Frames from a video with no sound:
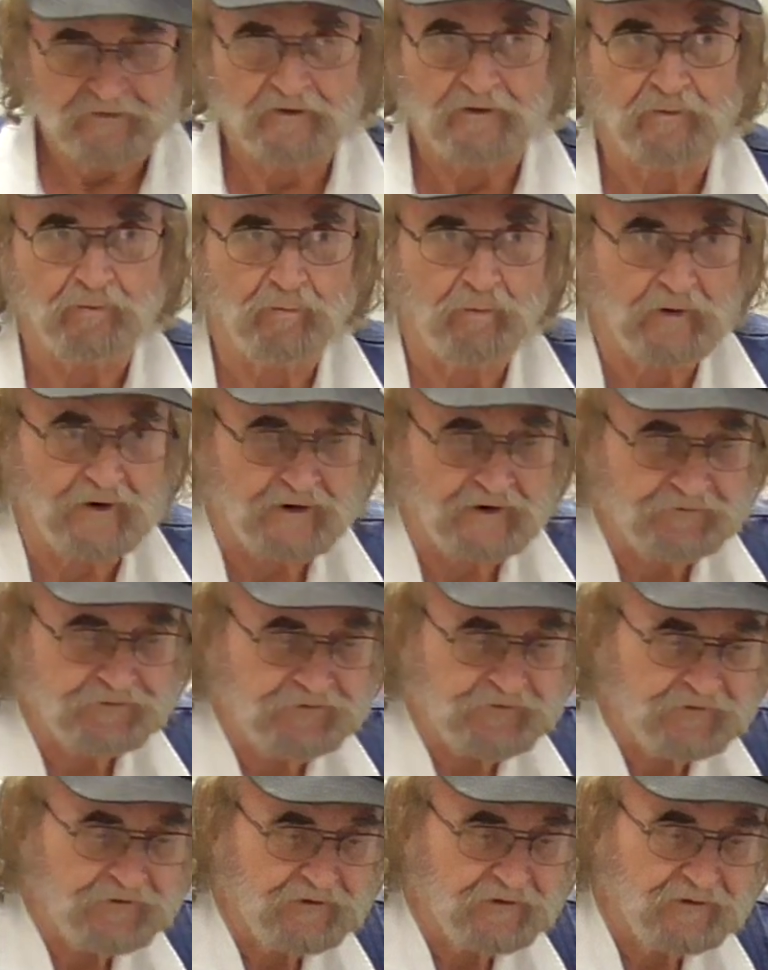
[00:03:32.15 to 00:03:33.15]
the
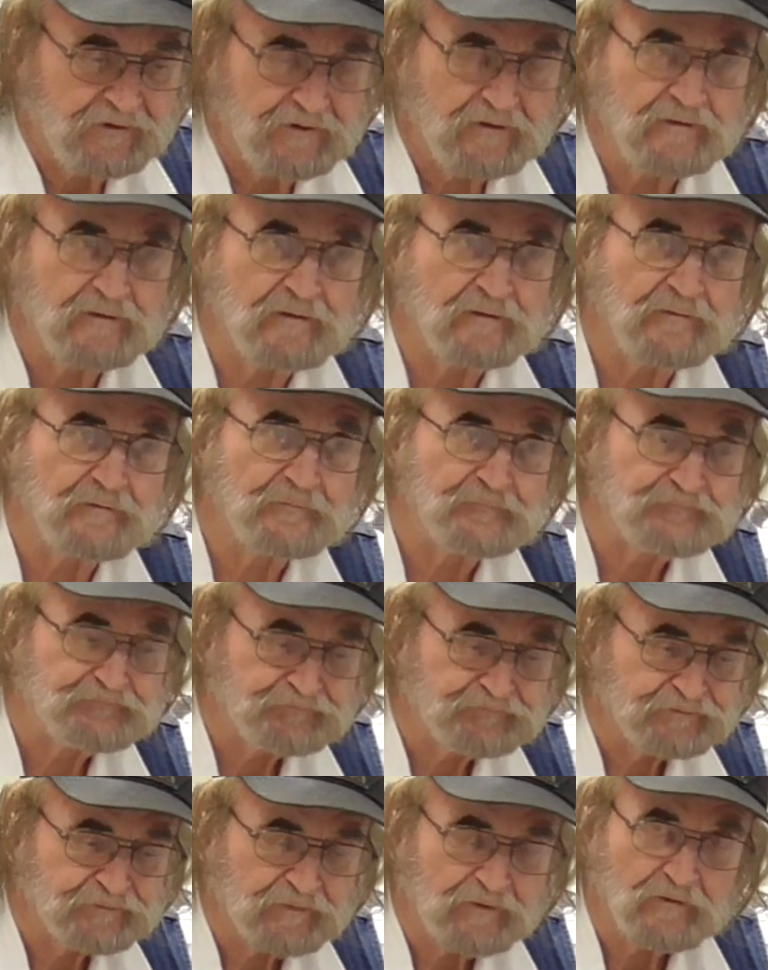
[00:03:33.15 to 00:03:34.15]
width,
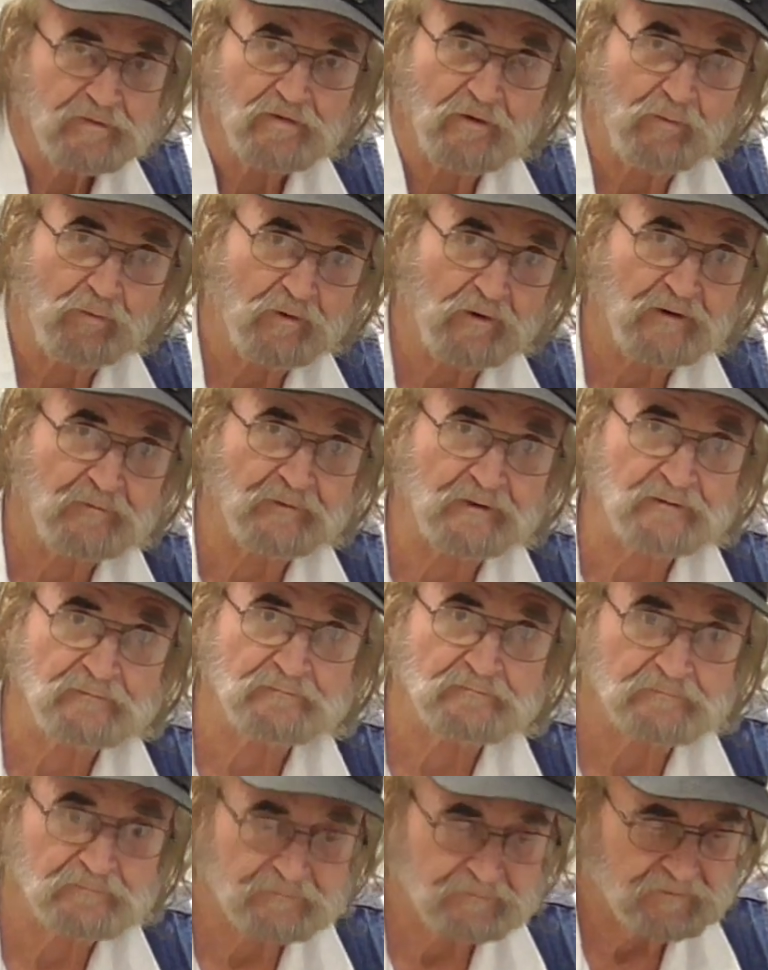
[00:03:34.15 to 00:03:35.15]
the women,
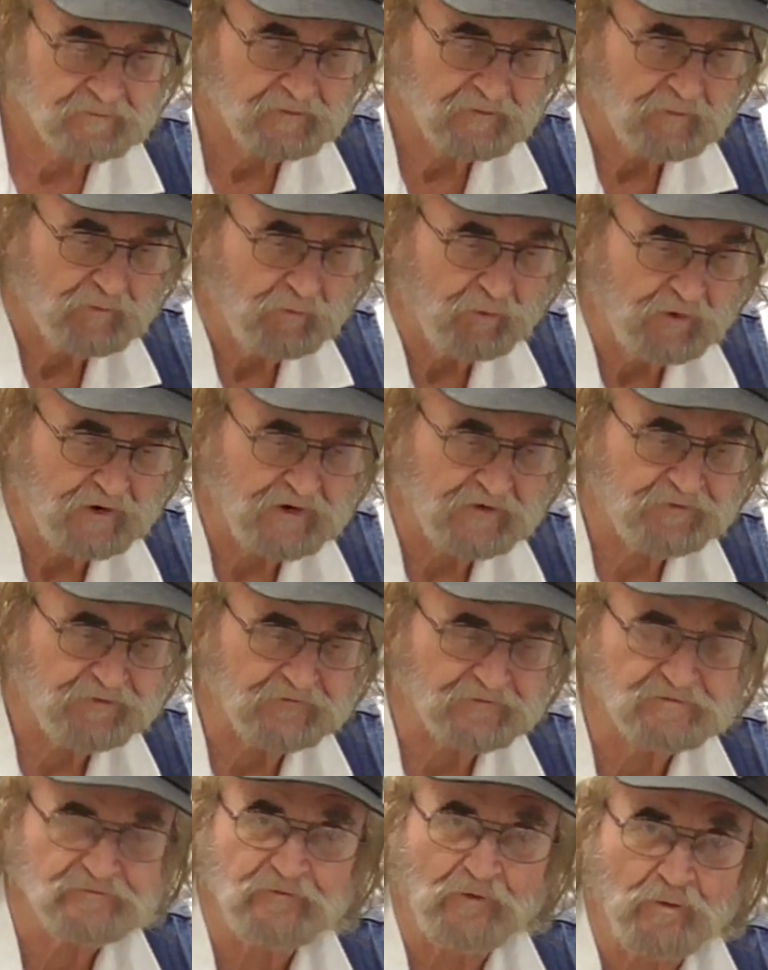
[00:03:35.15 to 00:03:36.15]
width
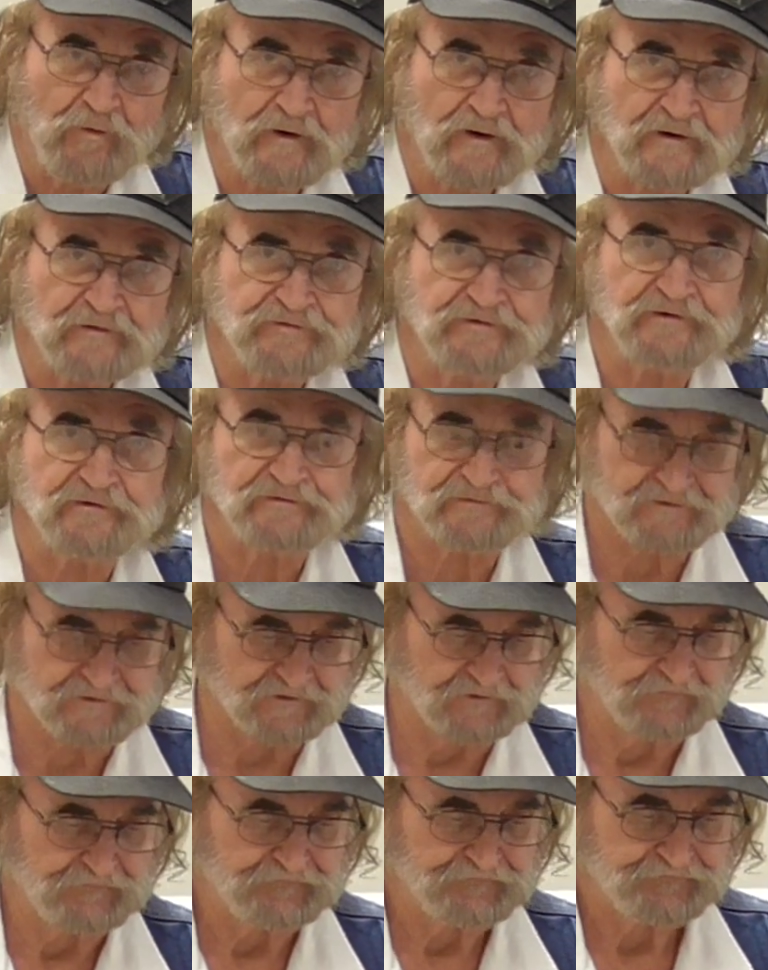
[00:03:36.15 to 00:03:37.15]
is 4 inches,
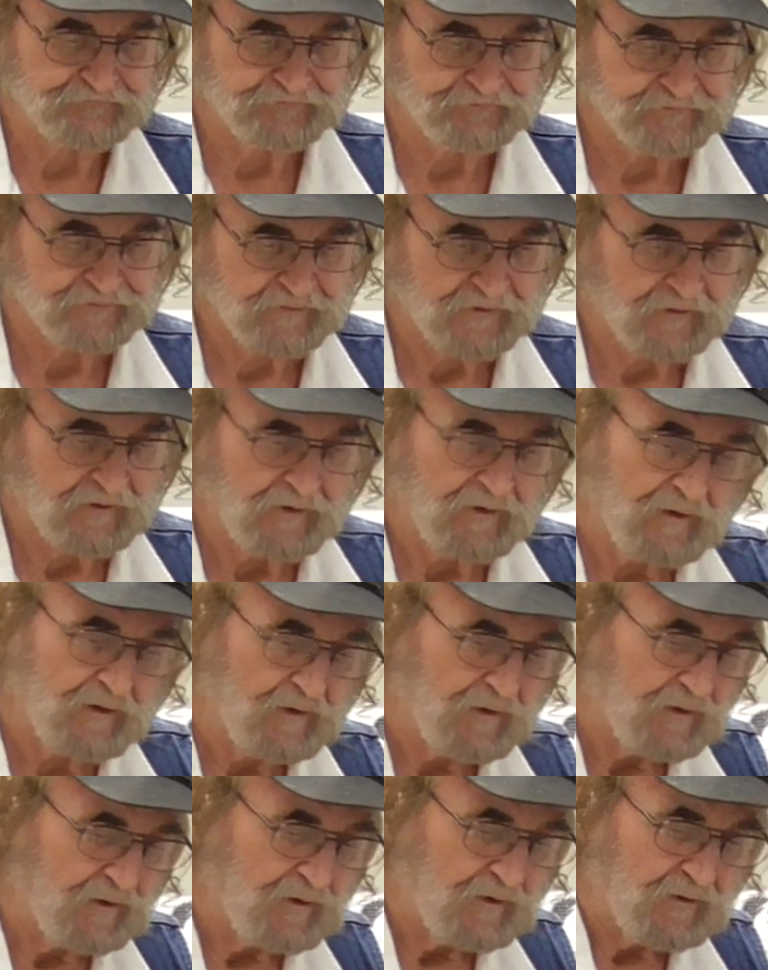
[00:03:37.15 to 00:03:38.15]

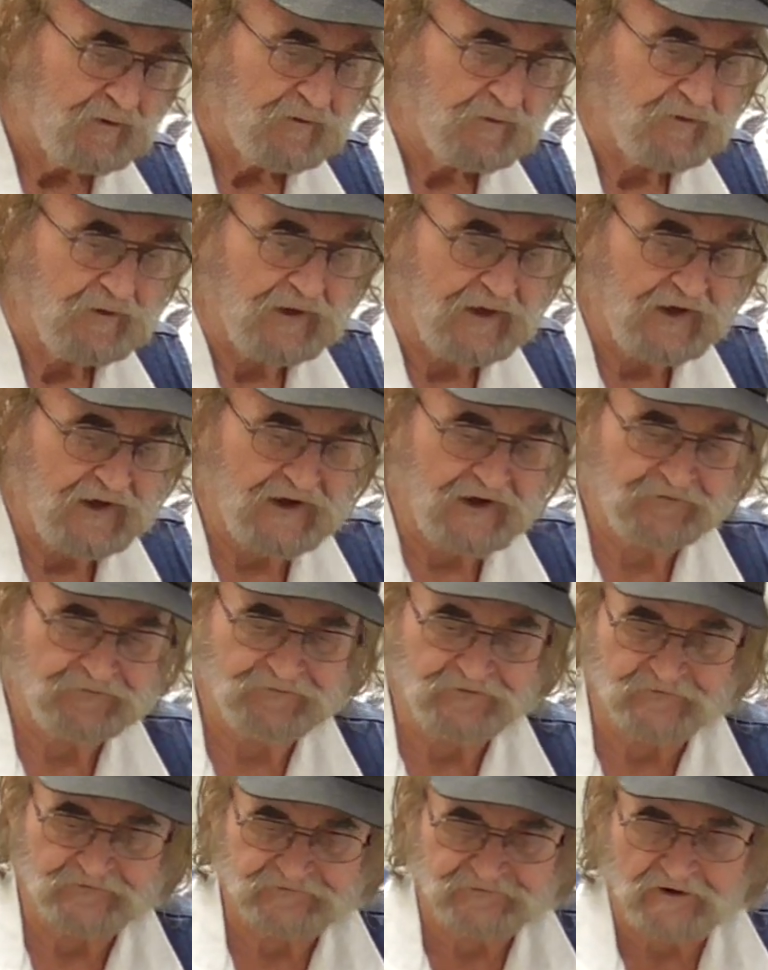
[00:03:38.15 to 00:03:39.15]
the
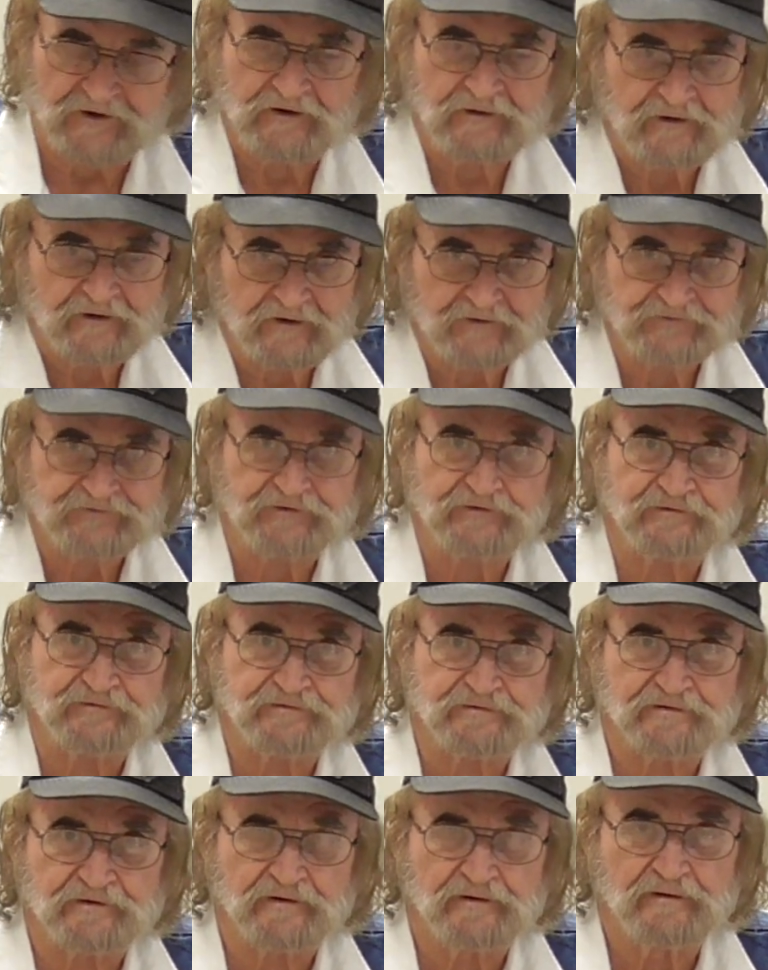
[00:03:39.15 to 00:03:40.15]
height is 8
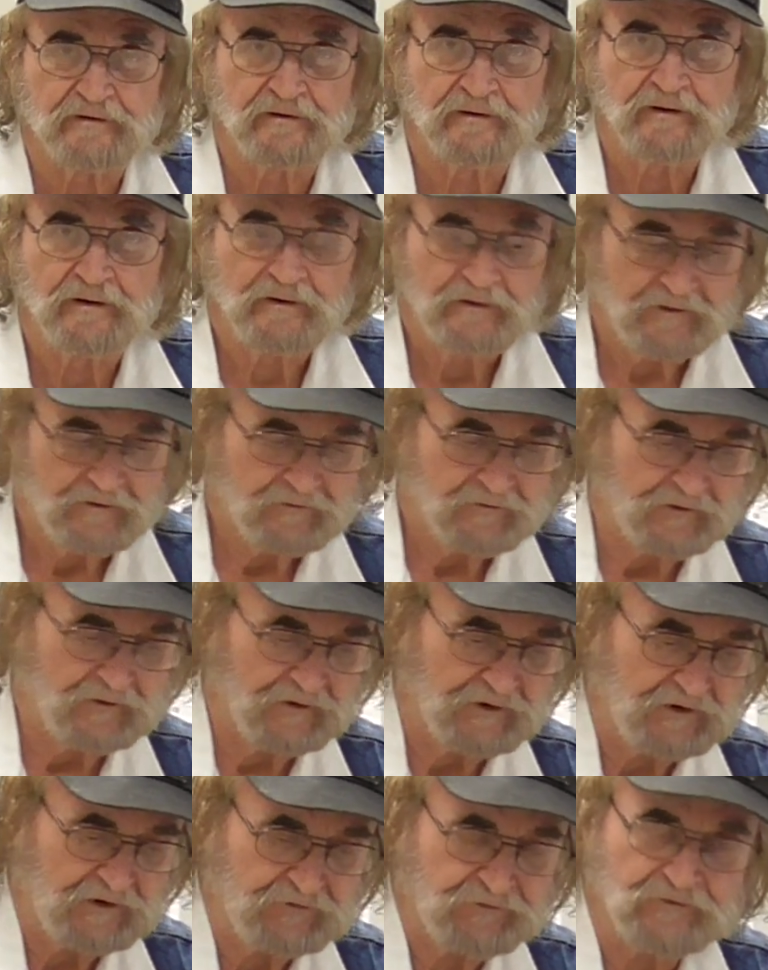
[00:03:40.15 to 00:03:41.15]
inches, the
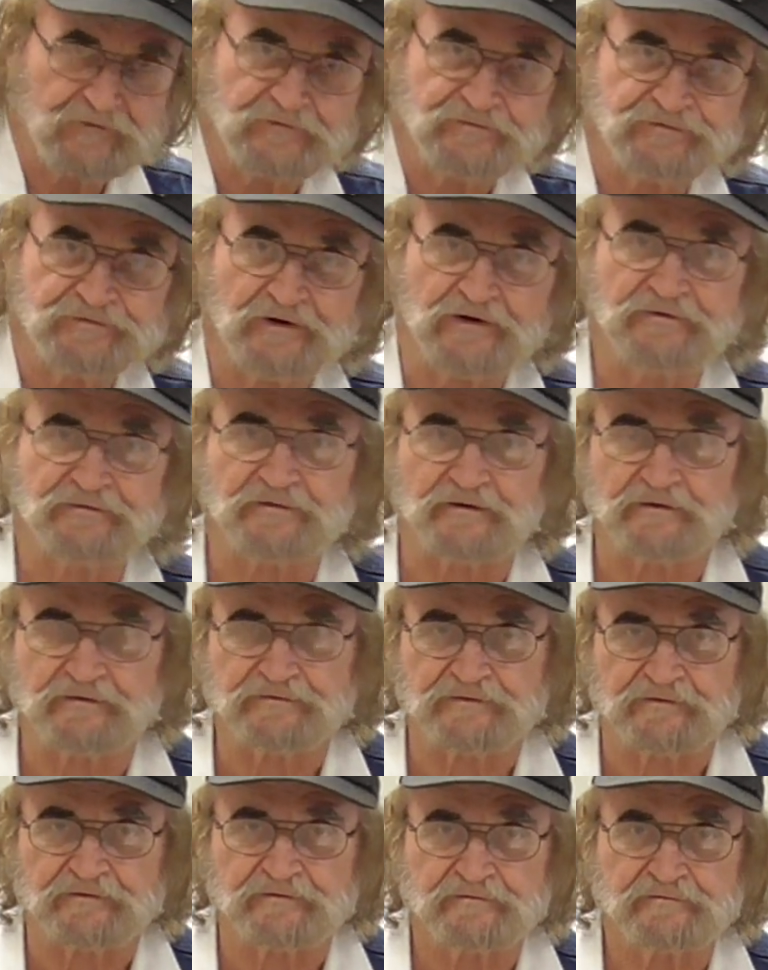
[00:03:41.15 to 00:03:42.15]
length is 6
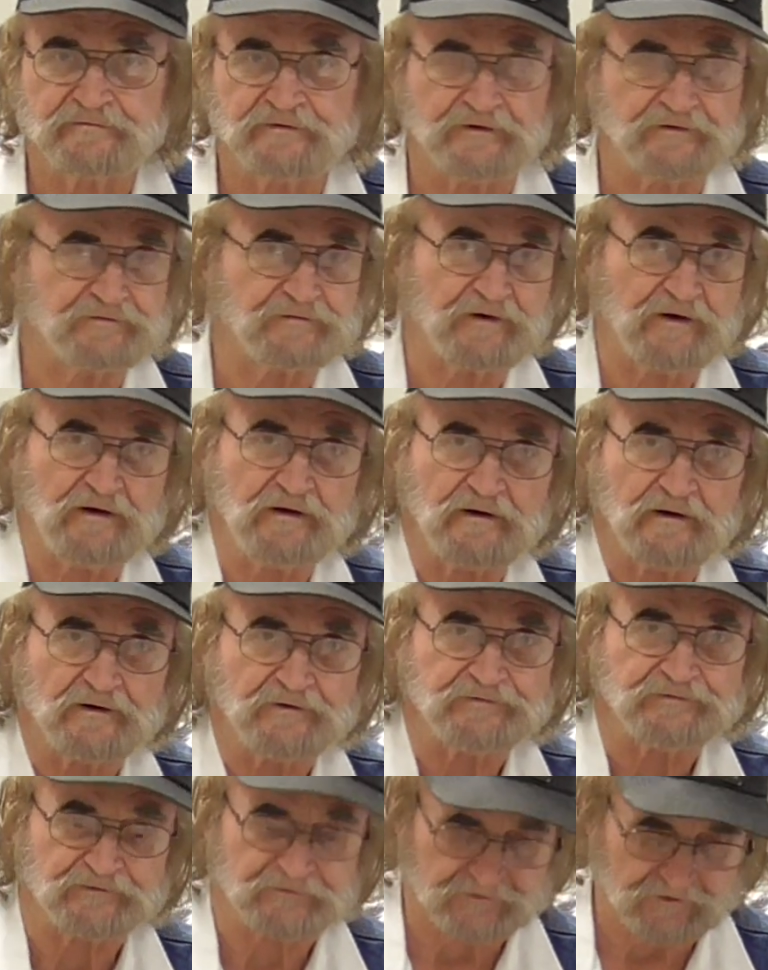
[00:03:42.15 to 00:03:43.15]
inches, 16
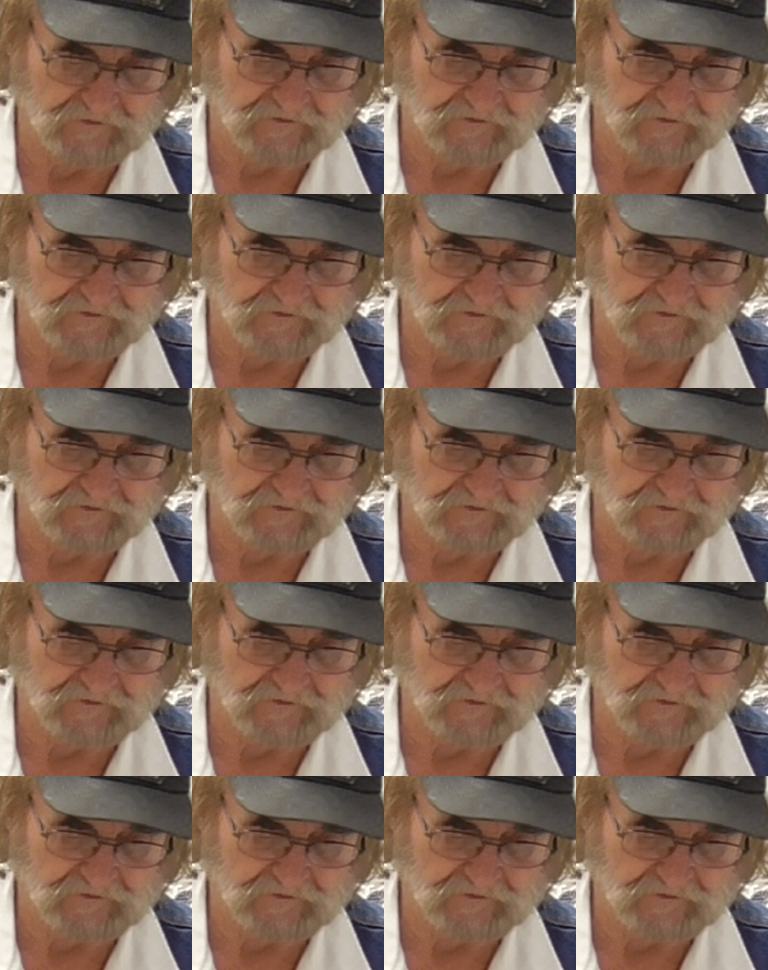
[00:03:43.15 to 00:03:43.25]
inches,